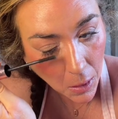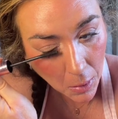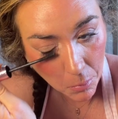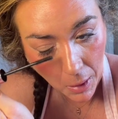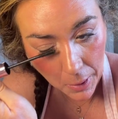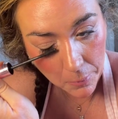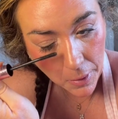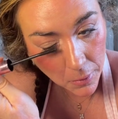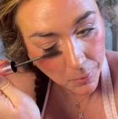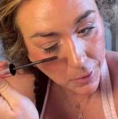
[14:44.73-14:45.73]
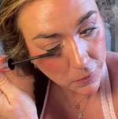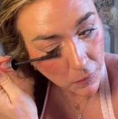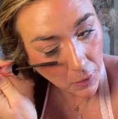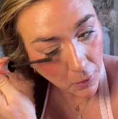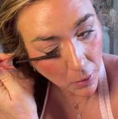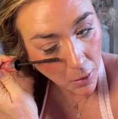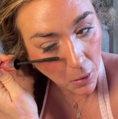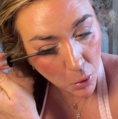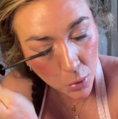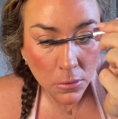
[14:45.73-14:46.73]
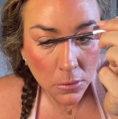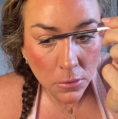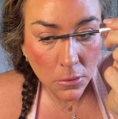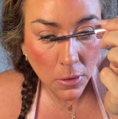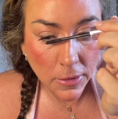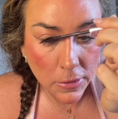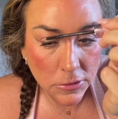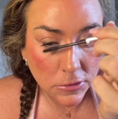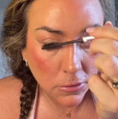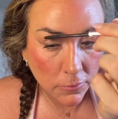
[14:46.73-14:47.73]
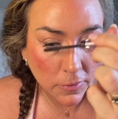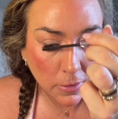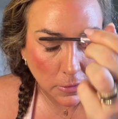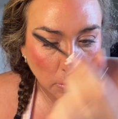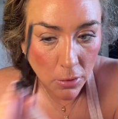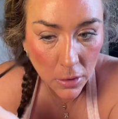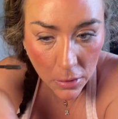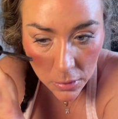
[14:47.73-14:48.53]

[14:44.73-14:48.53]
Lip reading: a black brown mascara. It is still very dark.